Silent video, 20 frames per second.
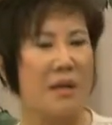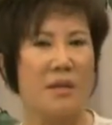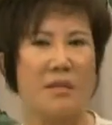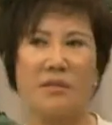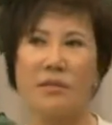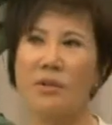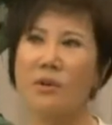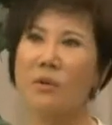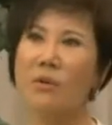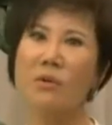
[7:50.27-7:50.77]

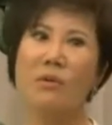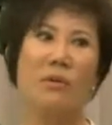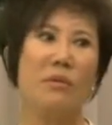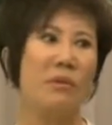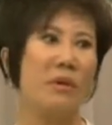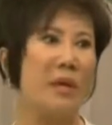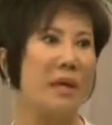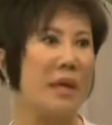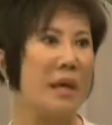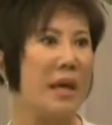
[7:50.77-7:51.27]

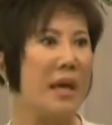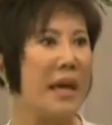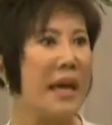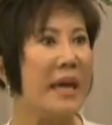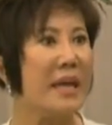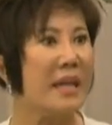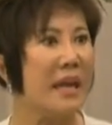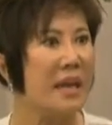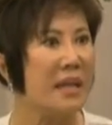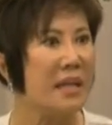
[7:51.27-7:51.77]
So
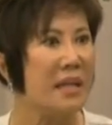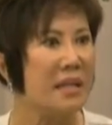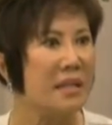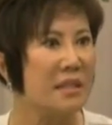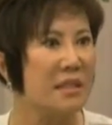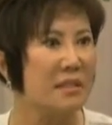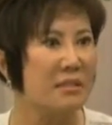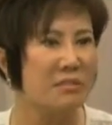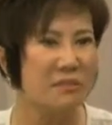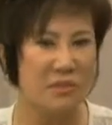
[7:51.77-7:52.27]
8A
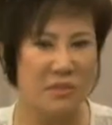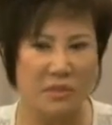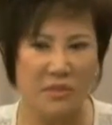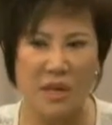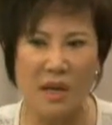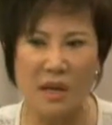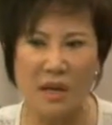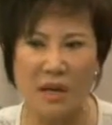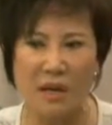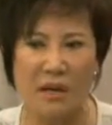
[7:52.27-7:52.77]
is
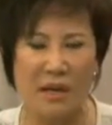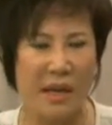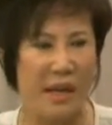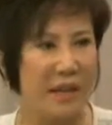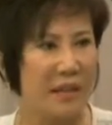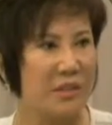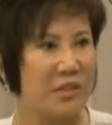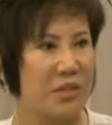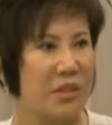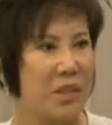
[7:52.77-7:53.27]

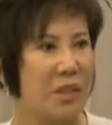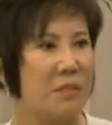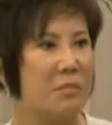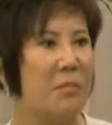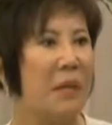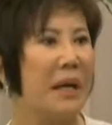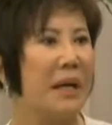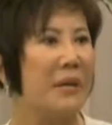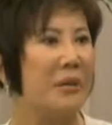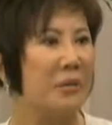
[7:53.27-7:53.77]
actually
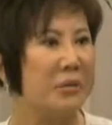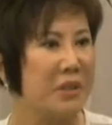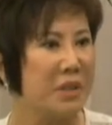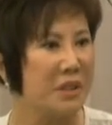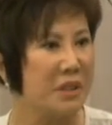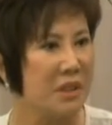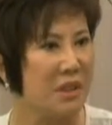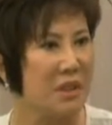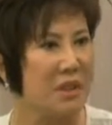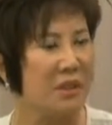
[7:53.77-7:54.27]

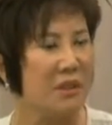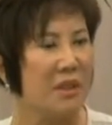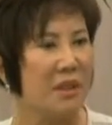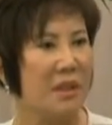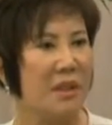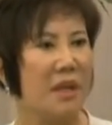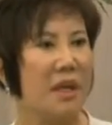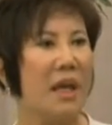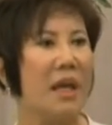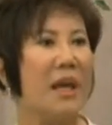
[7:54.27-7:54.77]
minority.
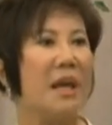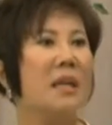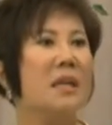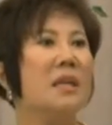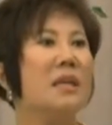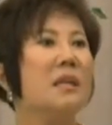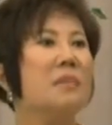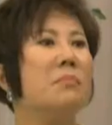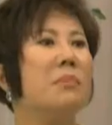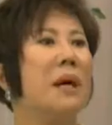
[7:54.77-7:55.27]

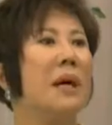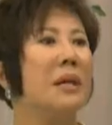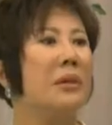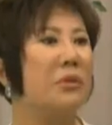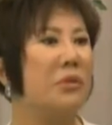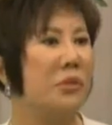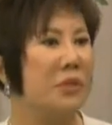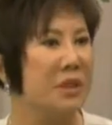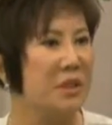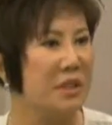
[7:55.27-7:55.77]
Any
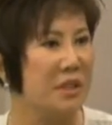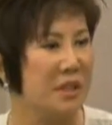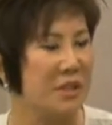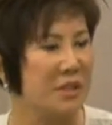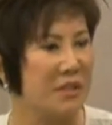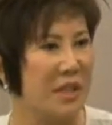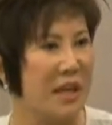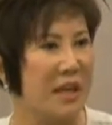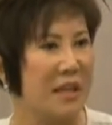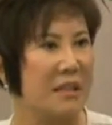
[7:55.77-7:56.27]
minority
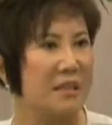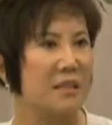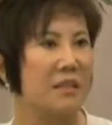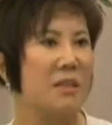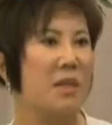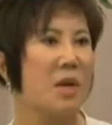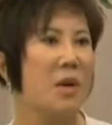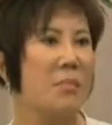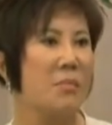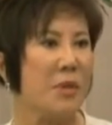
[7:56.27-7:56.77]
status
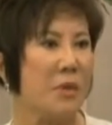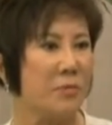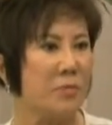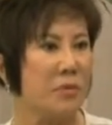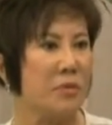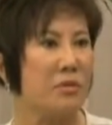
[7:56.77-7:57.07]
people